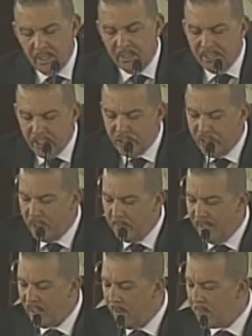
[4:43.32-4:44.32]
This should
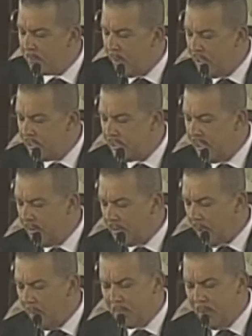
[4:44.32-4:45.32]
be
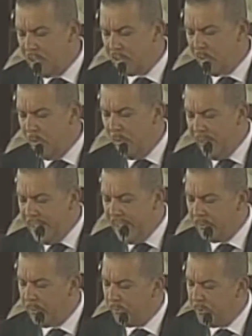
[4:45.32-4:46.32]
compulsory
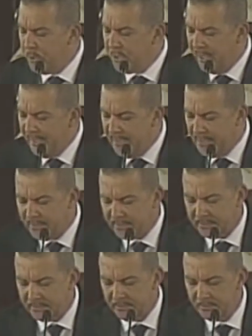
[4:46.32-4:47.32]
reading for future
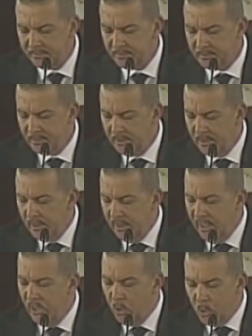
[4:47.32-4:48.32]
leaders,
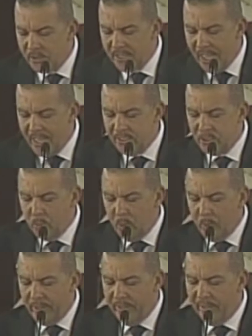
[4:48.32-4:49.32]
in whose hands we
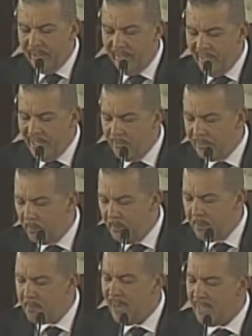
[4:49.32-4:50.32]
would
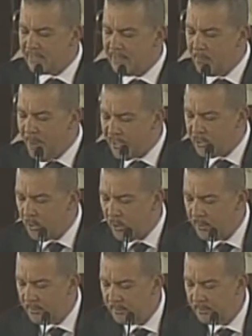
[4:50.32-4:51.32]
inevitably pass the baton,
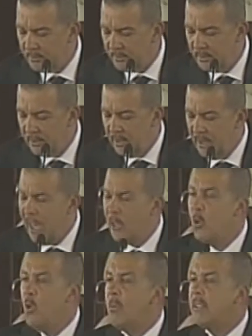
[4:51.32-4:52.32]
and
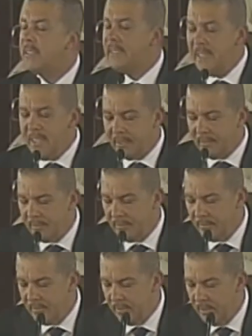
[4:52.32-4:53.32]
who must seek
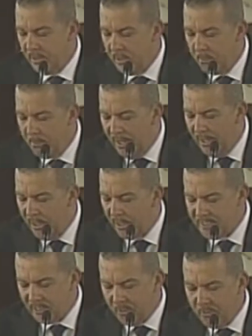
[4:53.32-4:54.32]
to build on
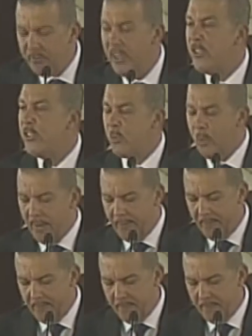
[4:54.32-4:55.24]
his unfinished work.